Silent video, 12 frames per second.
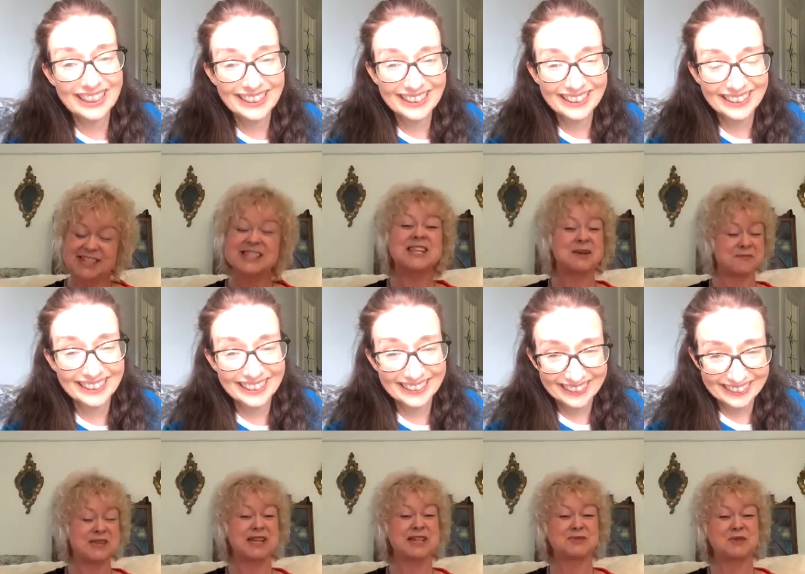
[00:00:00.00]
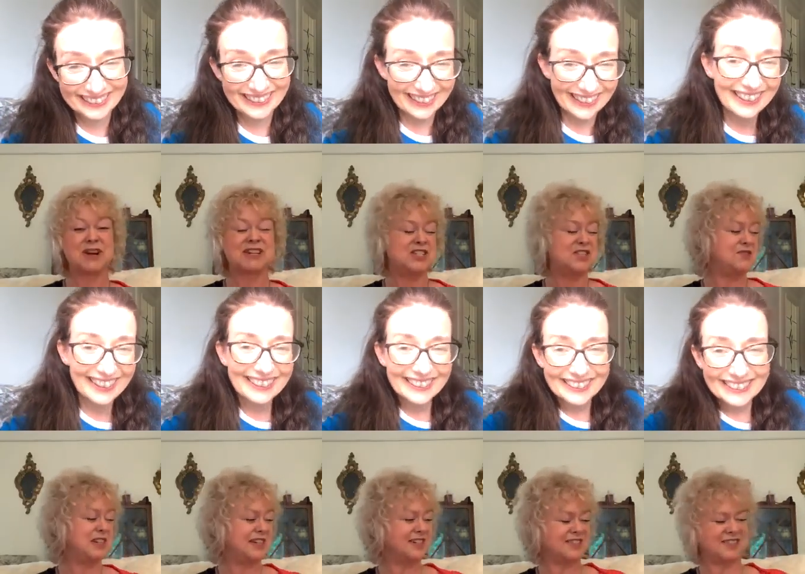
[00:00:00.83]
Speaker 1: something's worked. You did it.
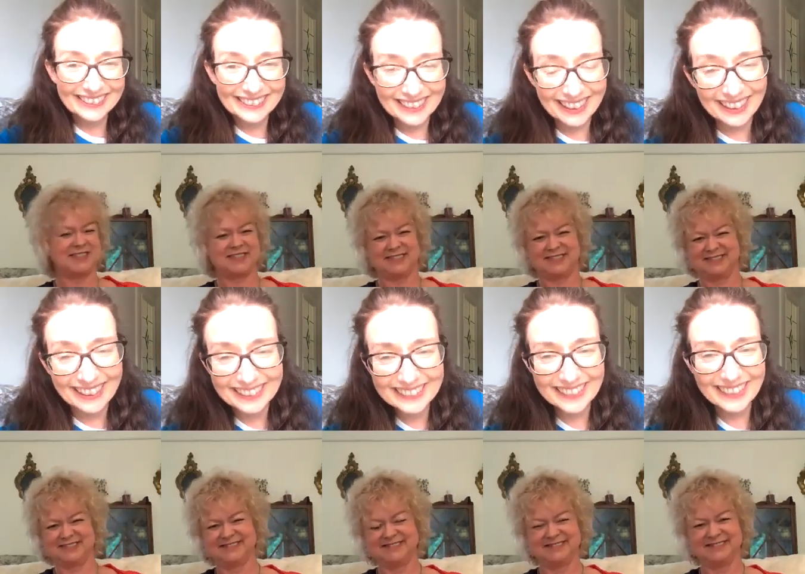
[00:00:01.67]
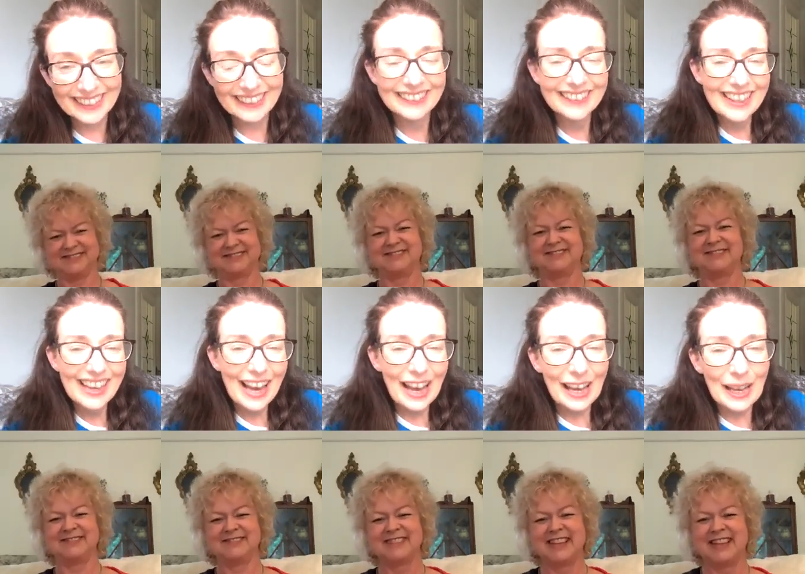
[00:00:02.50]
Speaker 2: Yeah, yeah.
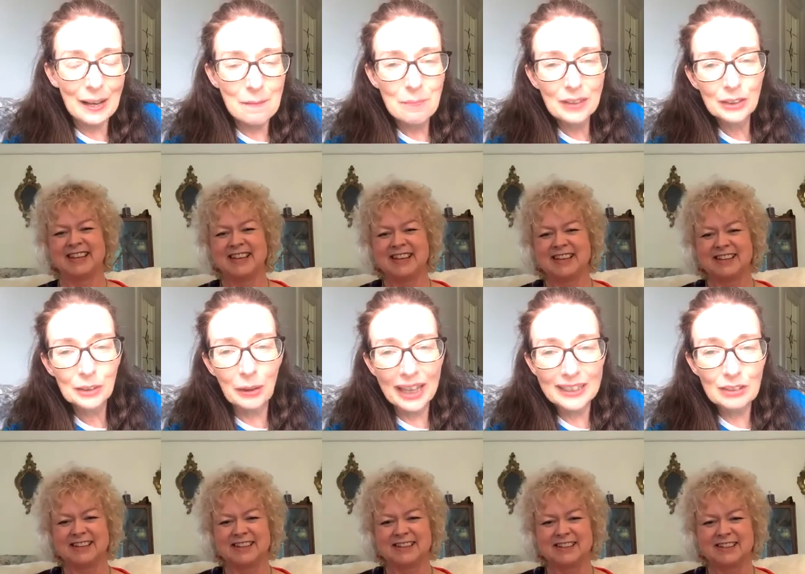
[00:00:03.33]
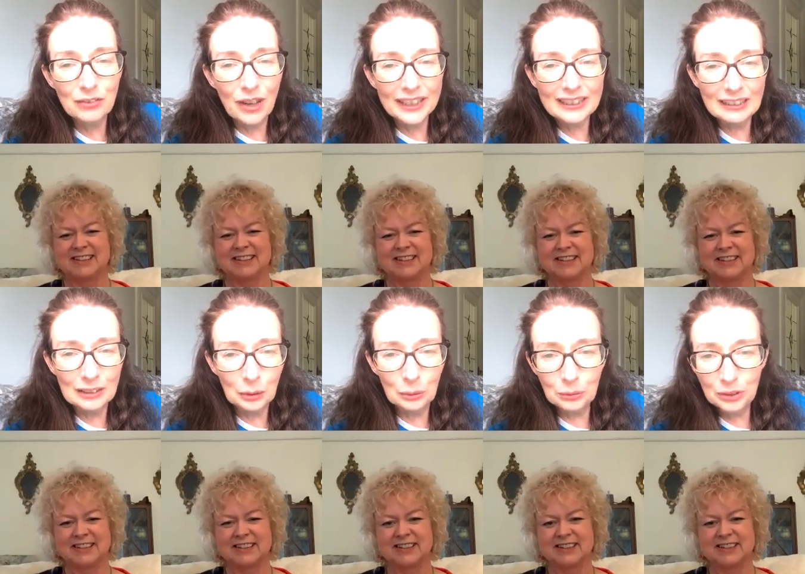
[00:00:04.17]
Um, so any final note
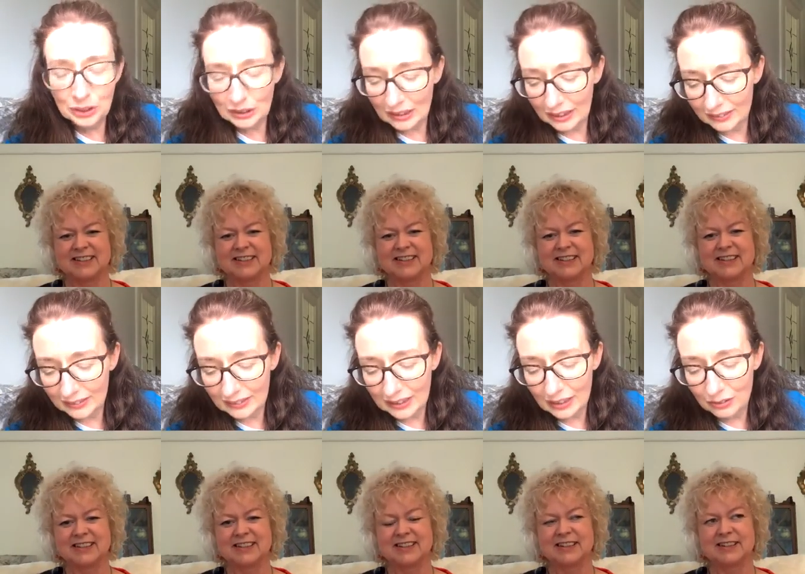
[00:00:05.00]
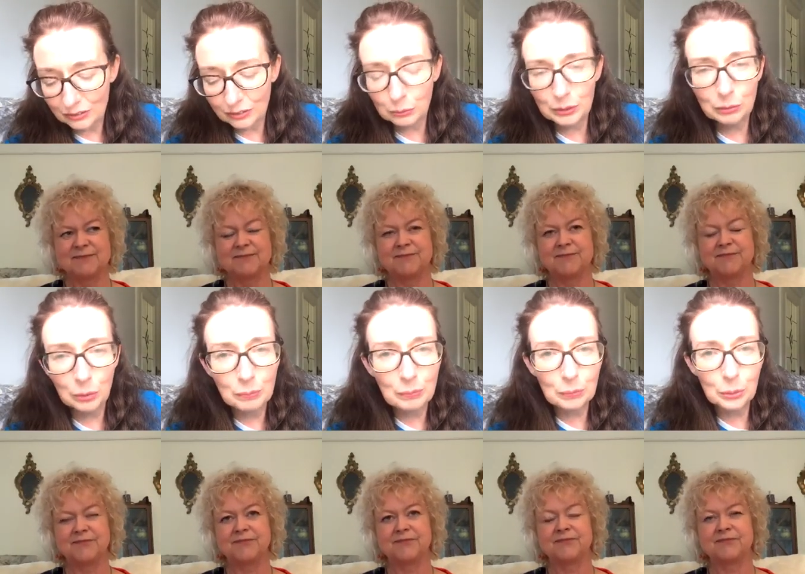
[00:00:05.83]
you'd like to leave? We've one
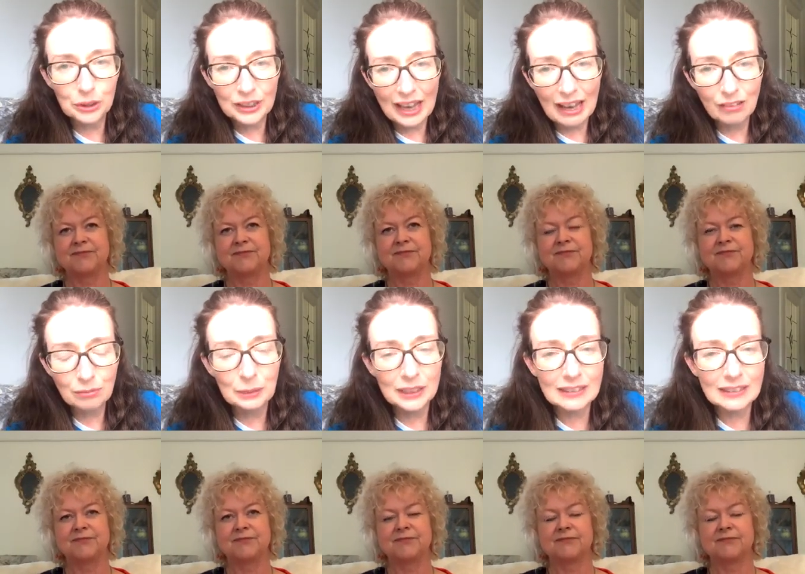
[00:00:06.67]
one and a half minutes